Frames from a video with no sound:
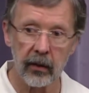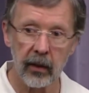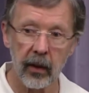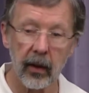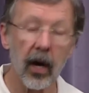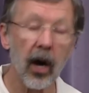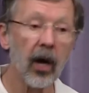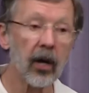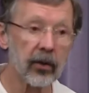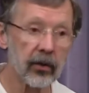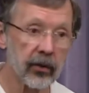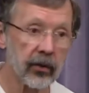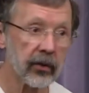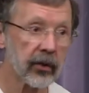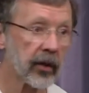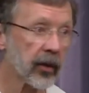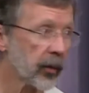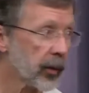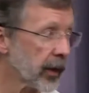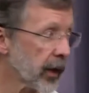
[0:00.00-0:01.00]
altered
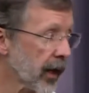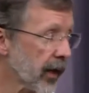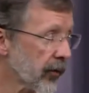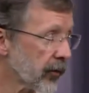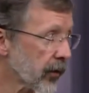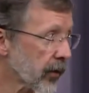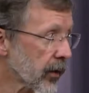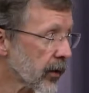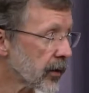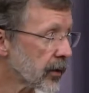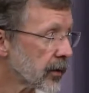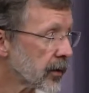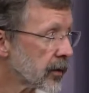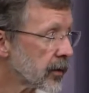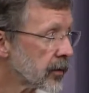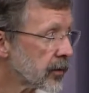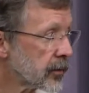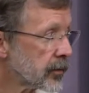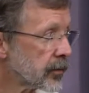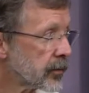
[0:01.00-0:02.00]
their behavior.
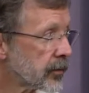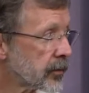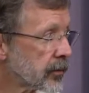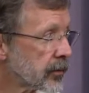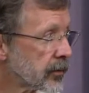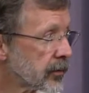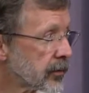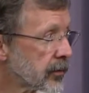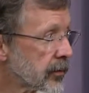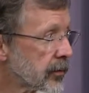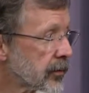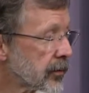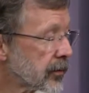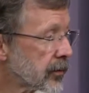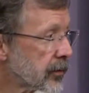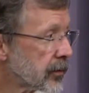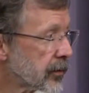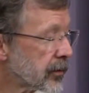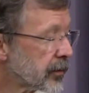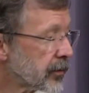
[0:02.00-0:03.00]
So
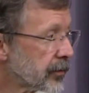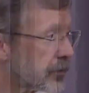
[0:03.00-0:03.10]
there's, there's